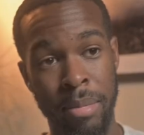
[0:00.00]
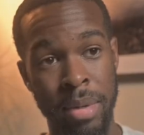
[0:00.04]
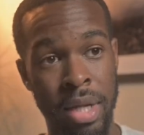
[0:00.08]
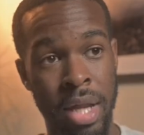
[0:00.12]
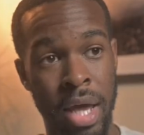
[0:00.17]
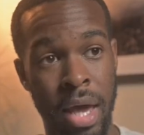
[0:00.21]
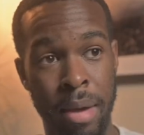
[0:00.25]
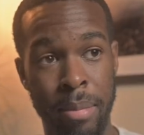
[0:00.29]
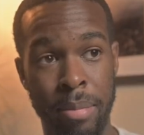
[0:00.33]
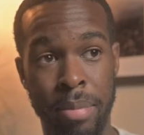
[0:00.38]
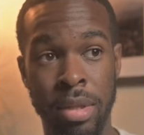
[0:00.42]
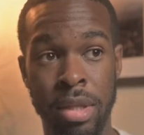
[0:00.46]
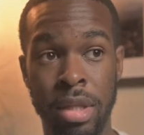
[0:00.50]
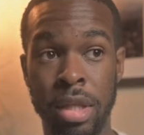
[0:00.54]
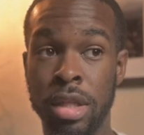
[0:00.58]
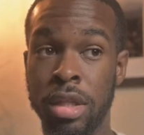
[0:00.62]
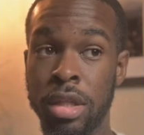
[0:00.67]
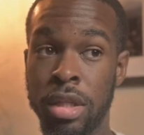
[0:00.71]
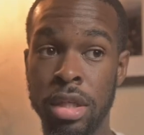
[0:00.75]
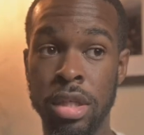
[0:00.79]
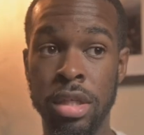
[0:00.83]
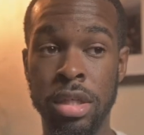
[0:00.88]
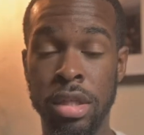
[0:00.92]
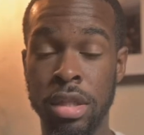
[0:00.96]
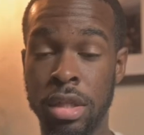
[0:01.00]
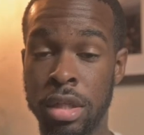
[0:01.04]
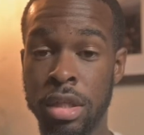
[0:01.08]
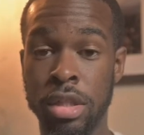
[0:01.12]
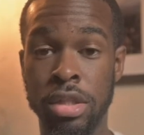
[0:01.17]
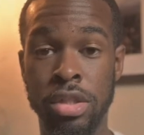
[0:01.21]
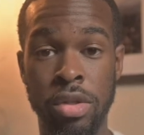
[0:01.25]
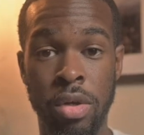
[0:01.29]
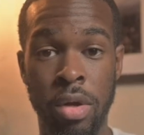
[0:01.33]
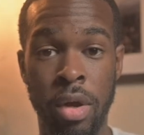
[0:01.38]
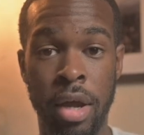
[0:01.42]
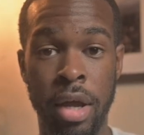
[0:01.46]
been happy. The look
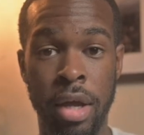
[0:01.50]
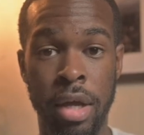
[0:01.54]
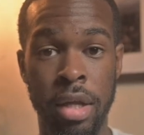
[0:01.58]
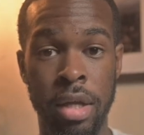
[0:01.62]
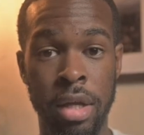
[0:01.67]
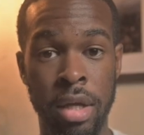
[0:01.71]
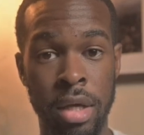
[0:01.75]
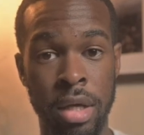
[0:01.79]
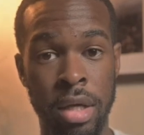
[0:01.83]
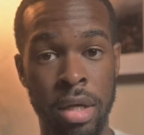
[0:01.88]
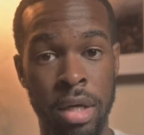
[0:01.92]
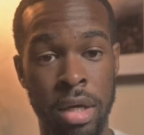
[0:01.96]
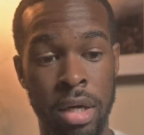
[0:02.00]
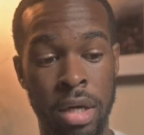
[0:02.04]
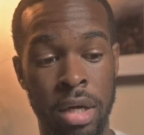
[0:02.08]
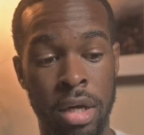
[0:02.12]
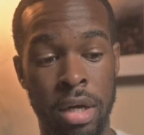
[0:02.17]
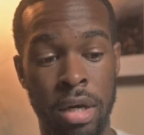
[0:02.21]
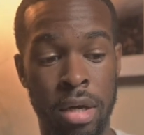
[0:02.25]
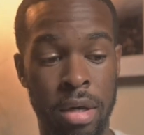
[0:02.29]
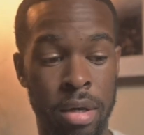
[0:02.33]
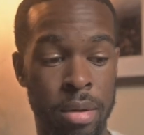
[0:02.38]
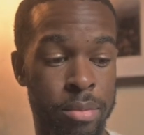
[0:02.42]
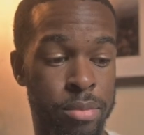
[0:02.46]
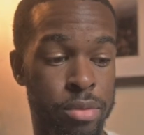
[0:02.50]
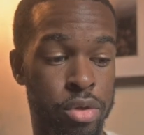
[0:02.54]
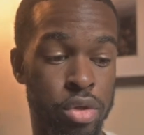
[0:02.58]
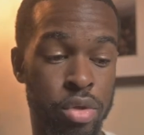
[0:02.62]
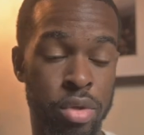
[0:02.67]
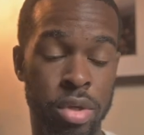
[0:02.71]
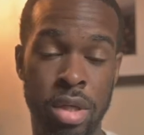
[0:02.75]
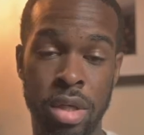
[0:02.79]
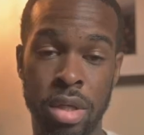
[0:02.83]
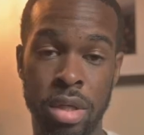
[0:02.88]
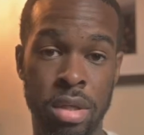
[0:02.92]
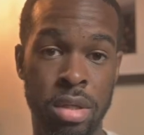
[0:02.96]
looks great.
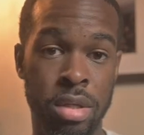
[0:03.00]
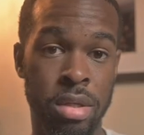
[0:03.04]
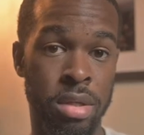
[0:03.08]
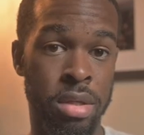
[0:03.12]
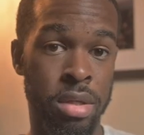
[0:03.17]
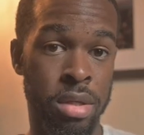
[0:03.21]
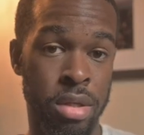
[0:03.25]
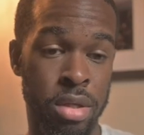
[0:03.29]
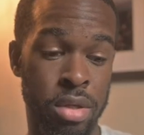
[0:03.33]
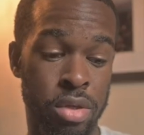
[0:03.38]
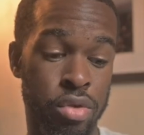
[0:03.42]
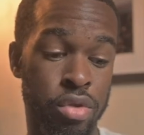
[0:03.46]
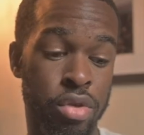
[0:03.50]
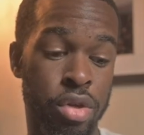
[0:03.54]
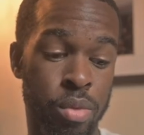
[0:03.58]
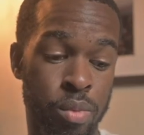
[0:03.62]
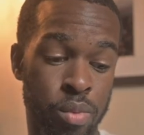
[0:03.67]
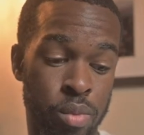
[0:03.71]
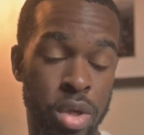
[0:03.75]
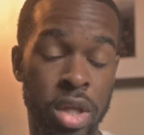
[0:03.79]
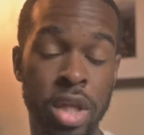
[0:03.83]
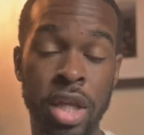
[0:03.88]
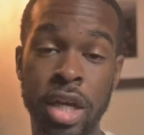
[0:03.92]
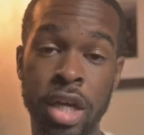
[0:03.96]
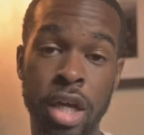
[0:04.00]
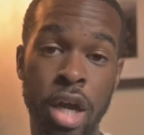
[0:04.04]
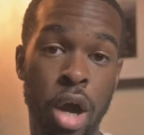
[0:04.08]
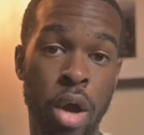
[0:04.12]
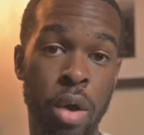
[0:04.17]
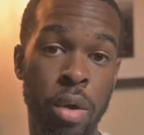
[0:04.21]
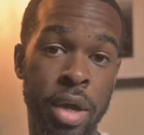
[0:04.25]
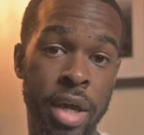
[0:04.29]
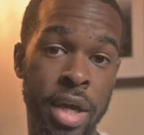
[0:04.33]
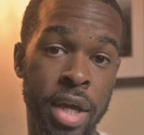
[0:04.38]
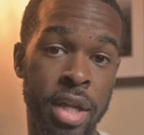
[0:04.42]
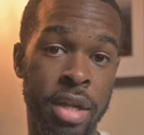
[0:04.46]
You can really
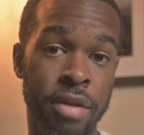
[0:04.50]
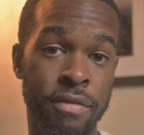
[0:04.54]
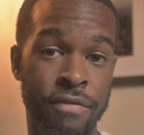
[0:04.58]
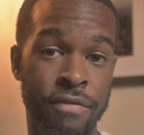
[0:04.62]
go in